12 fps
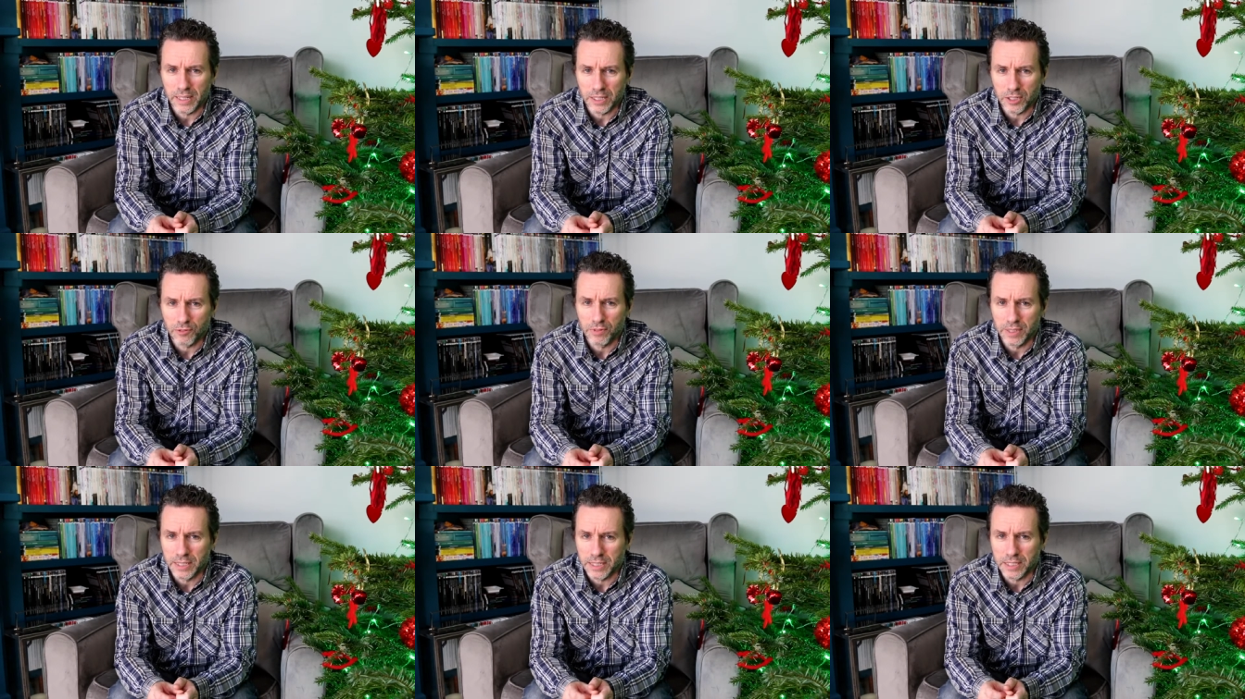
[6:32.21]
It's a
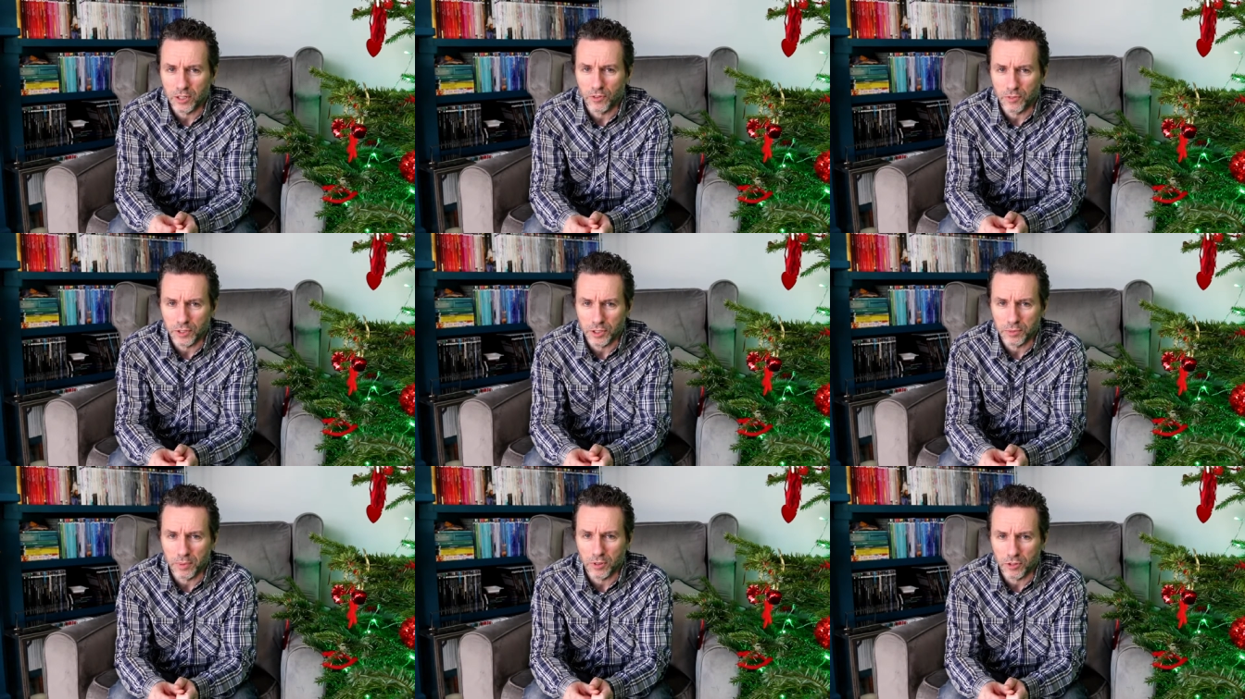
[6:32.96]
really selfish
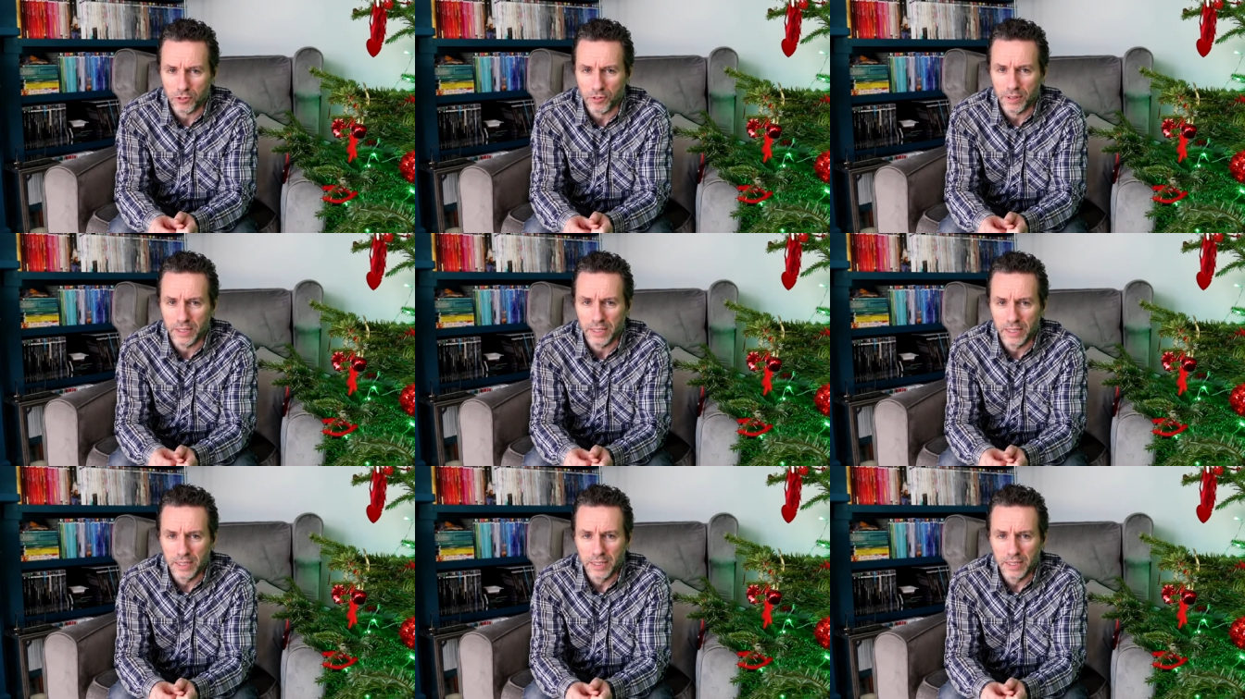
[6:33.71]
smokescreen.